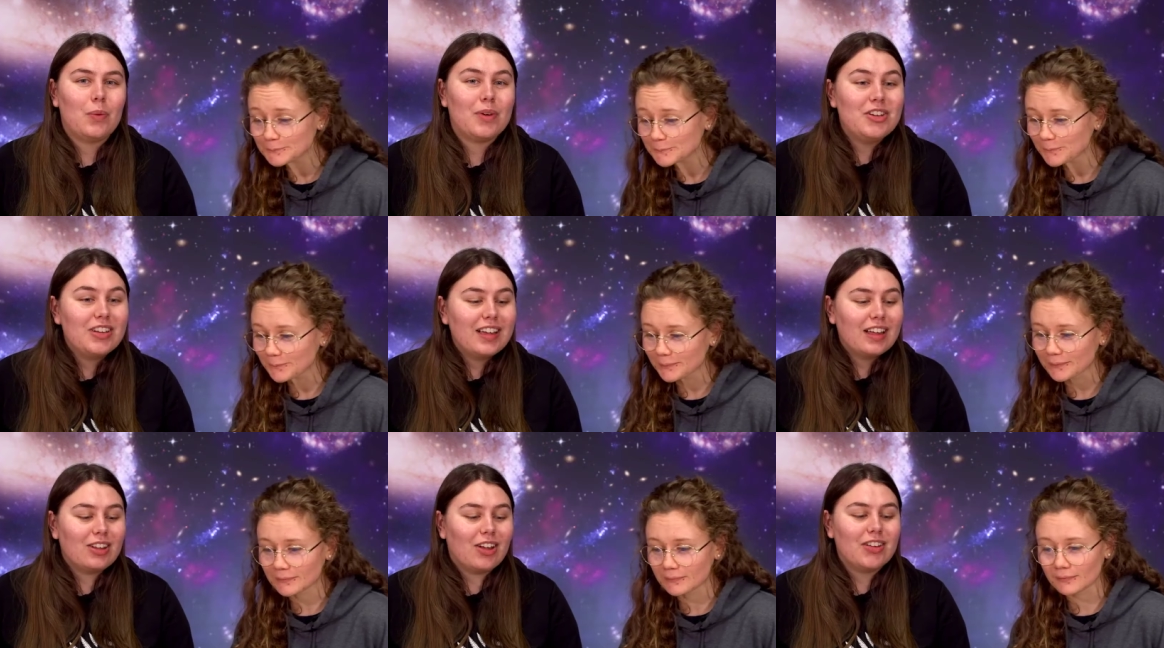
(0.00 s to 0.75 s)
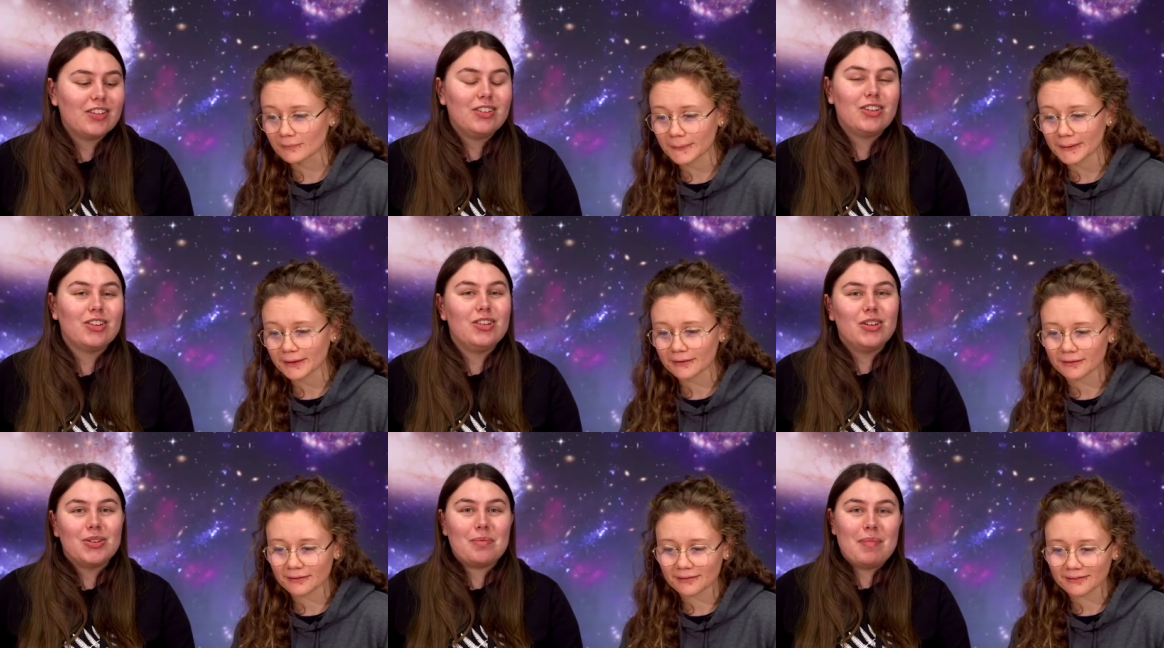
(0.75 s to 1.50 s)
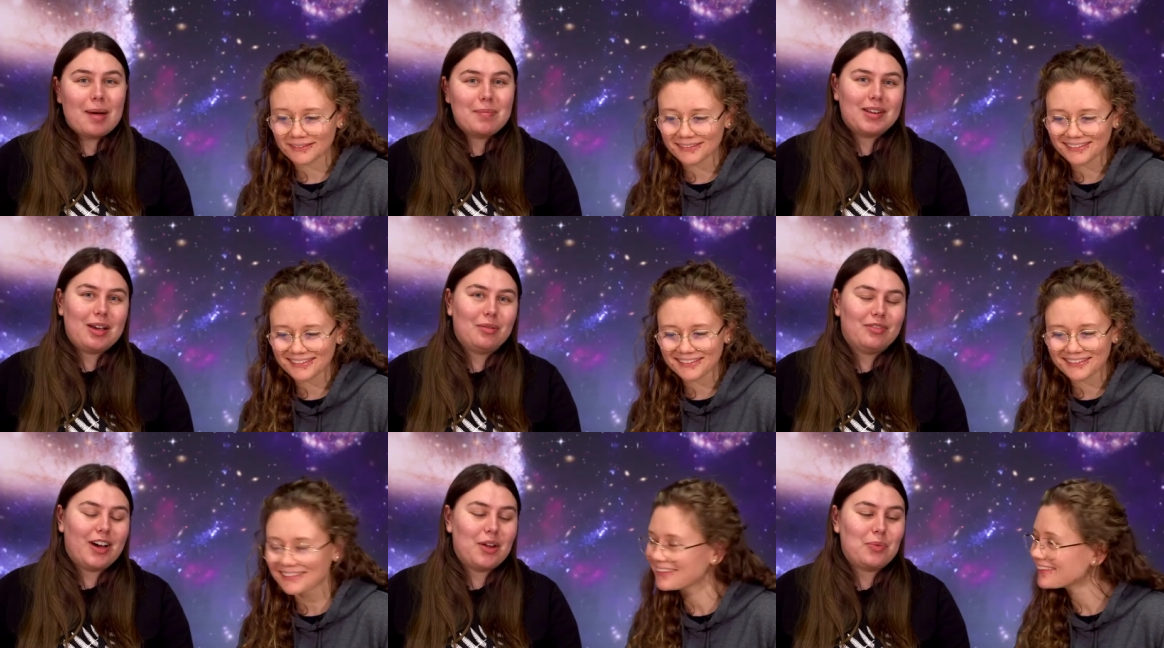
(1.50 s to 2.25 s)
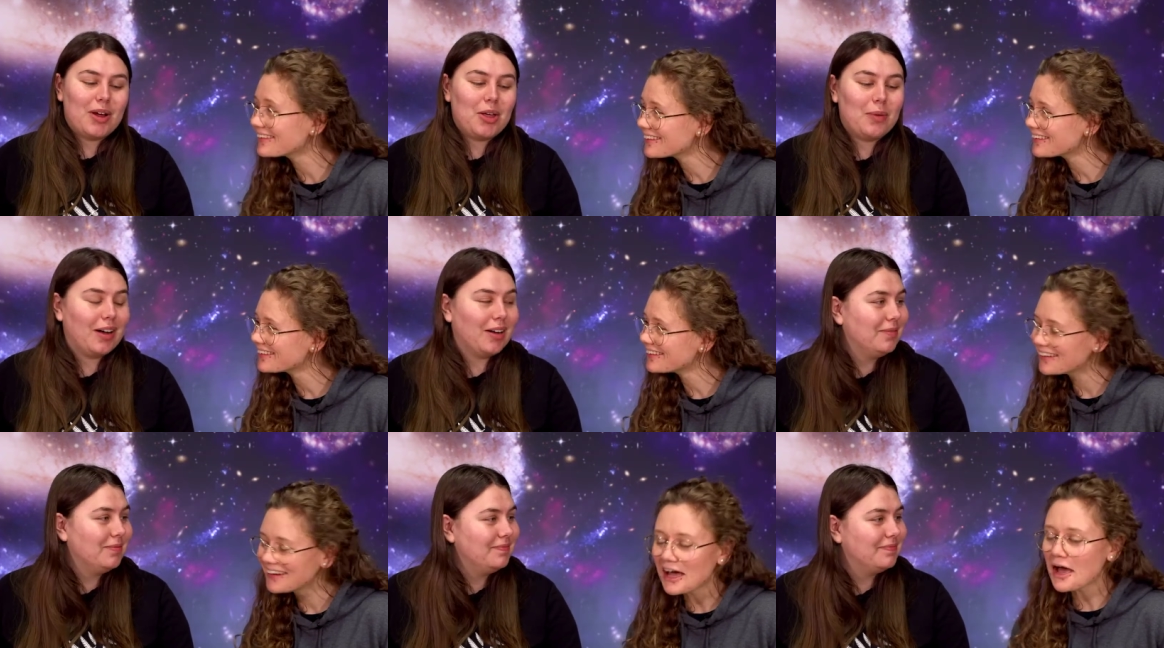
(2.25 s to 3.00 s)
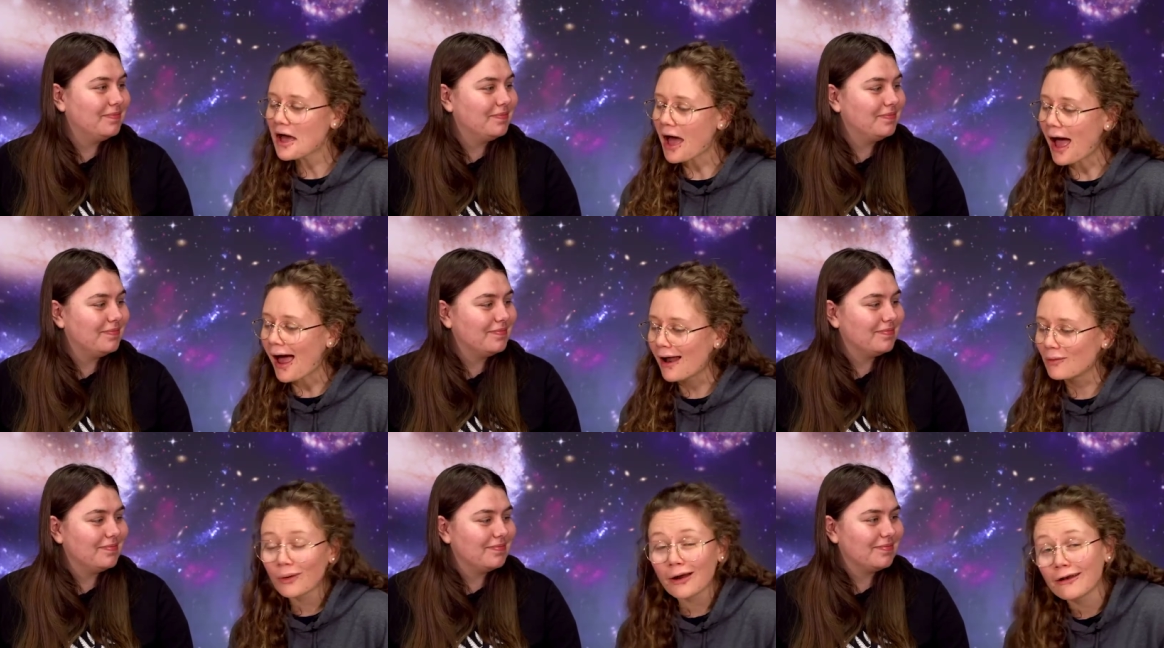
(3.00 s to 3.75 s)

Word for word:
Speaker 1: When you get lost, you can use a map to help find where you are. And